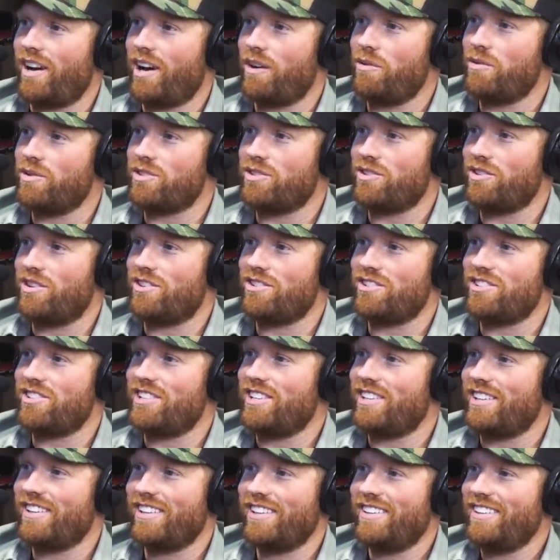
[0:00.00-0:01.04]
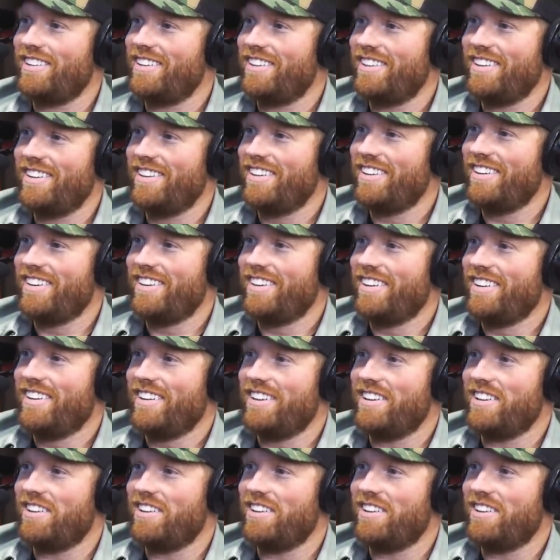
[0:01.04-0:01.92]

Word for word: I was in Argentina yeah.